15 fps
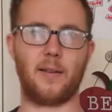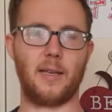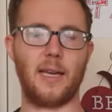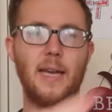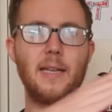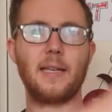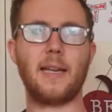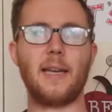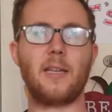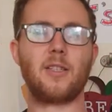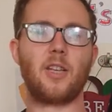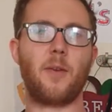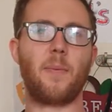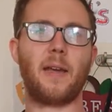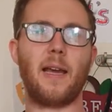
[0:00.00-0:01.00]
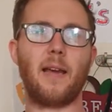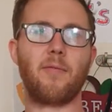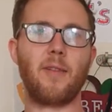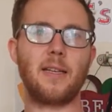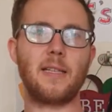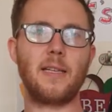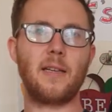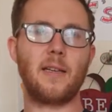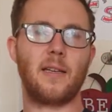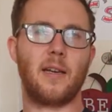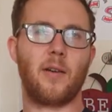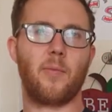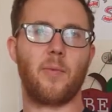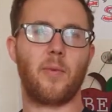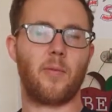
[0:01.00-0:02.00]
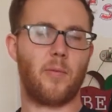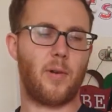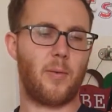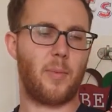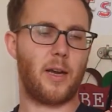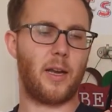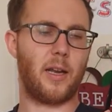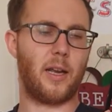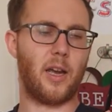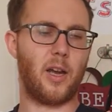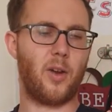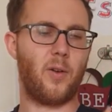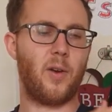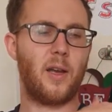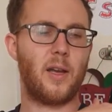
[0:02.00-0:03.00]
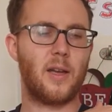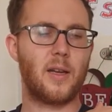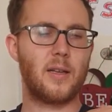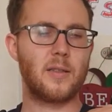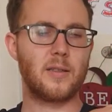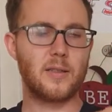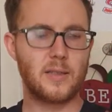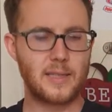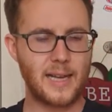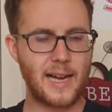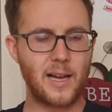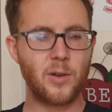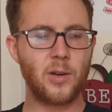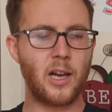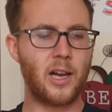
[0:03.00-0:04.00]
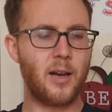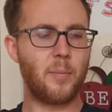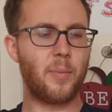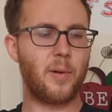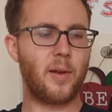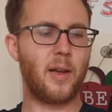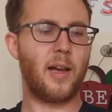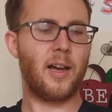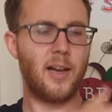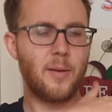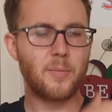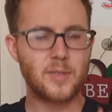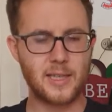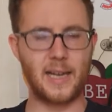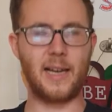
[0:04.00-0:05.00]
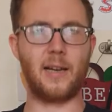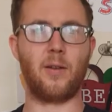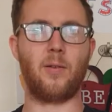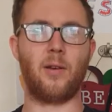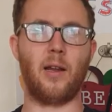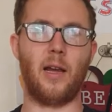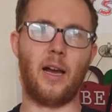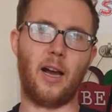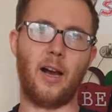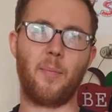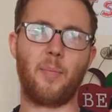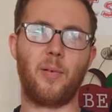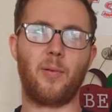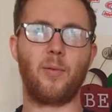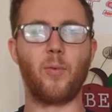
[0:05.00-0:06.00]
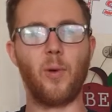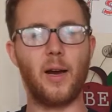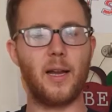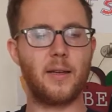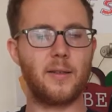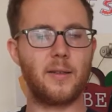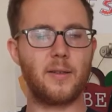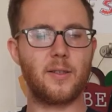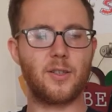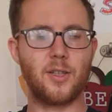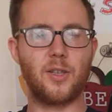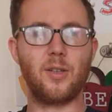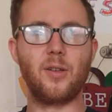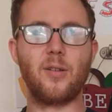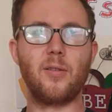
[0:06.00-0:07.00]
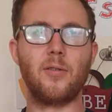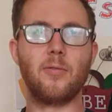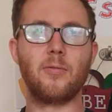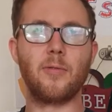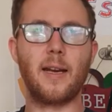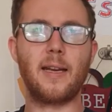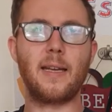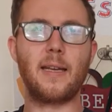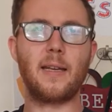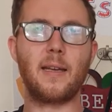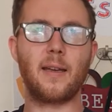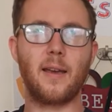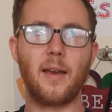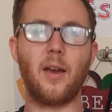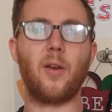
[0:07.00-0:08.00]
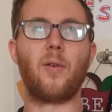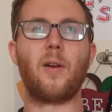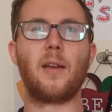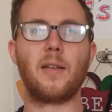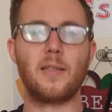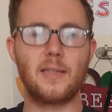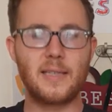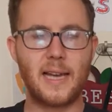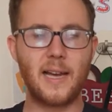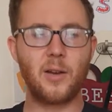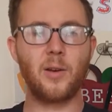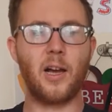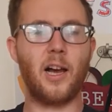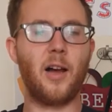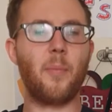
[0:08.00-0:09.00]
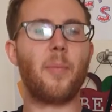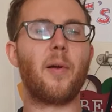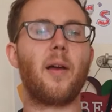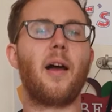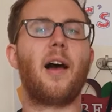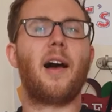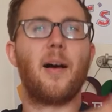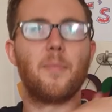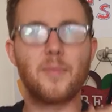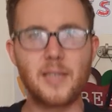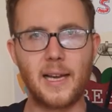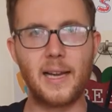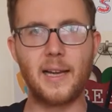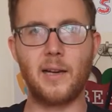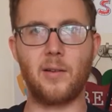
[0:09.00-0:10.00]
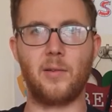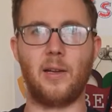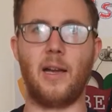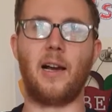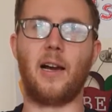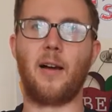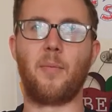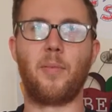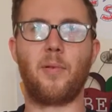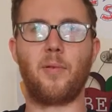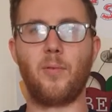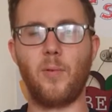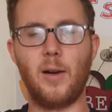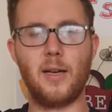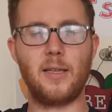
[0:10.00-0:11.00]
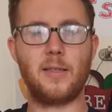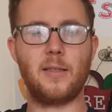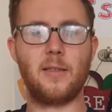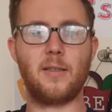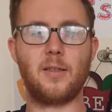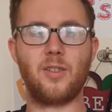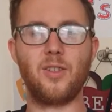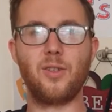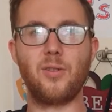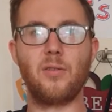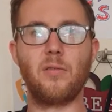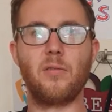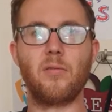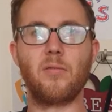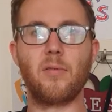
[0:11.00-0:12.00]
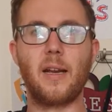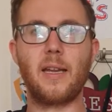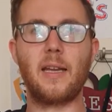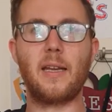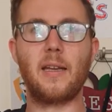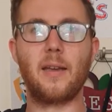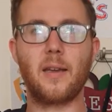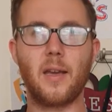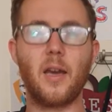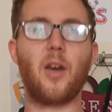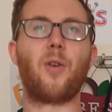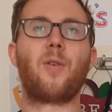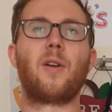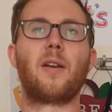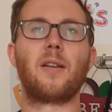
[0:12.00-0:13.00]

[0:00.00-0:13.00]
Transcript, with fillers: Okay, get your soaping hand ready. And we're gonna go down, up, up, down, up. One, two, ready, go. Down, up, up, down, up. One, two, ready, go.